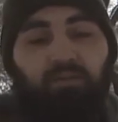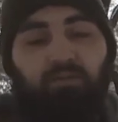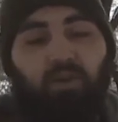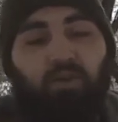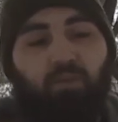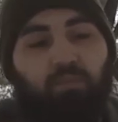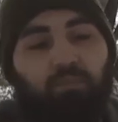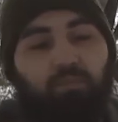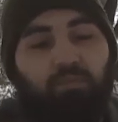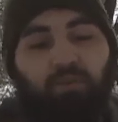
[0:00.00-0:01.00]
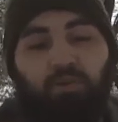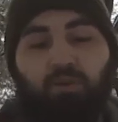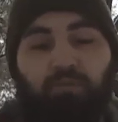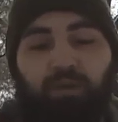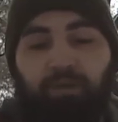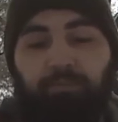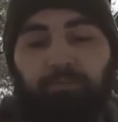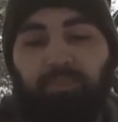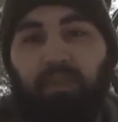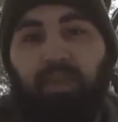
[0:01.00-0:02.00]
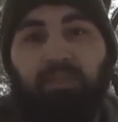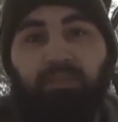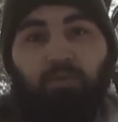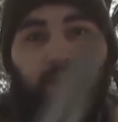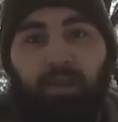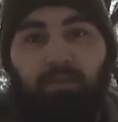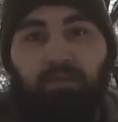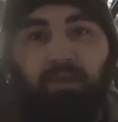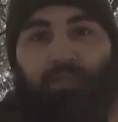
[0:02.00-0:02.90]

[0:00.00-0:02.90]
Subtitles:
So, the kukri, it's quick.